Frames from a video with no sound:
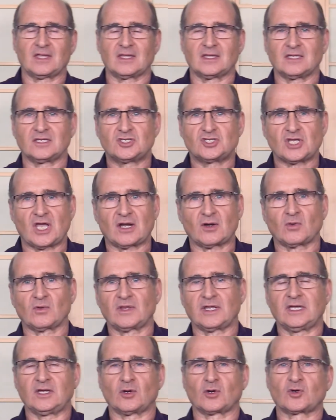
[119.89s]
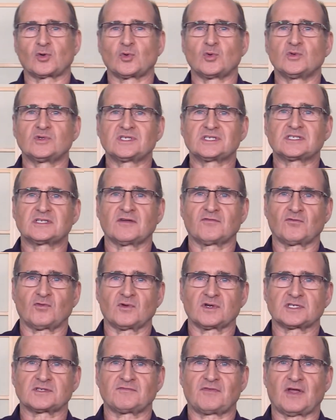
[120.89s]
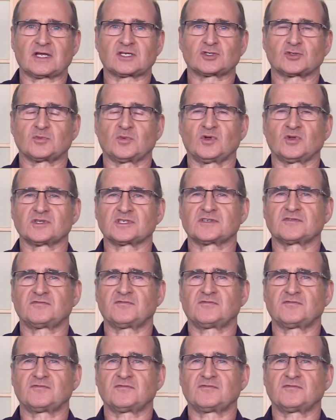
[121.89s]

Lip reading: Generally, your cruciferous vegetables,